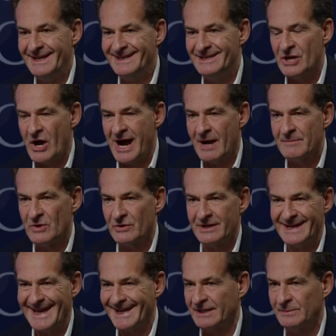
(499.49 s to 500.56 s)
you know, I'm not
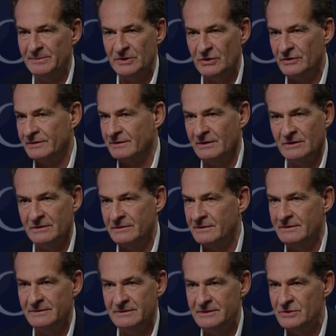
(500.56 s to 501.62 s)
an expert
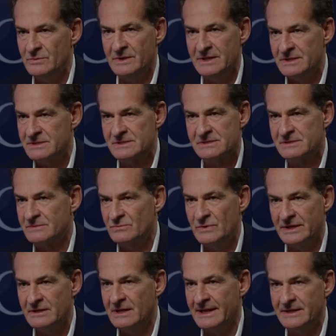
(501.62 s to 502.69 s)
on US
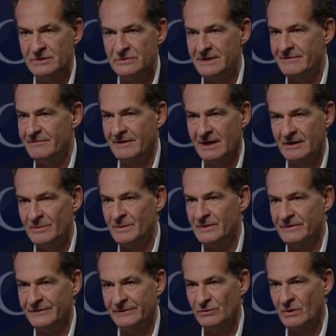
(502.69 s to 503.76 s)
regulatory
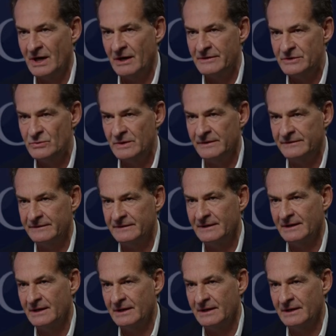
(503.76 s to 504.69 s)
environments or how US